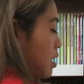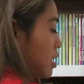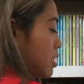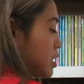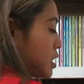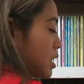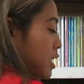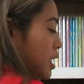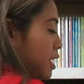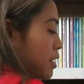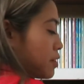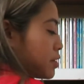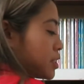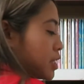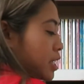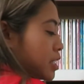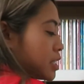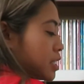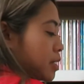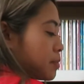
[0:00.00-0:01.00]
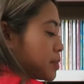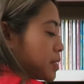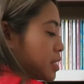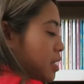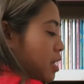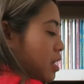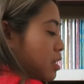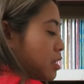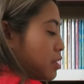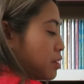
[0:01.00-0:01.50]
See how there's 8 times
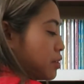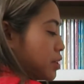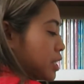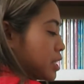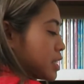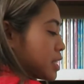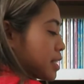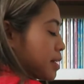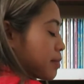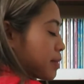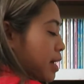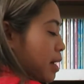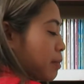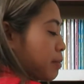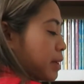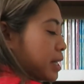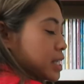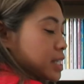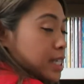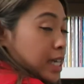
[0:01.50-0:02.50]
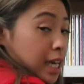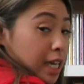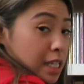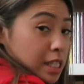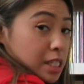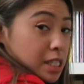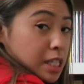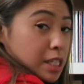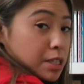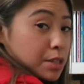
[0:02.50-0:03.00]
10? You can skip 12 by
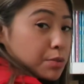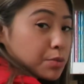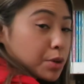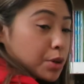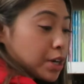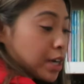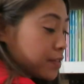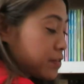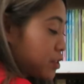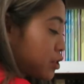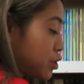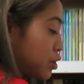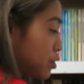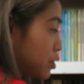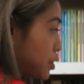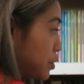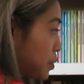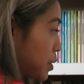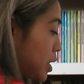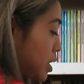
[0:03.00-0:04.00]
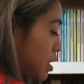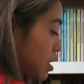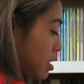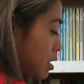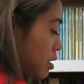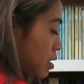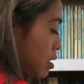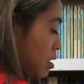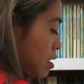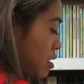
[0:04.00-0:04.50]
10s and you won't have to show your work.
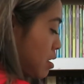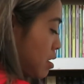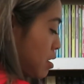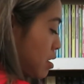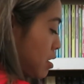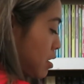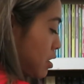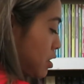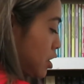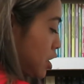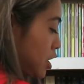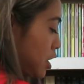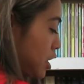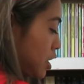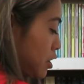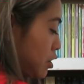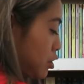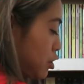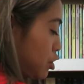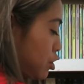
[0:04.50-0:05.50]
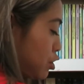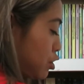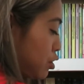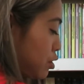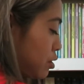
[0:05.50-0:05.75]
Charlie. Shh.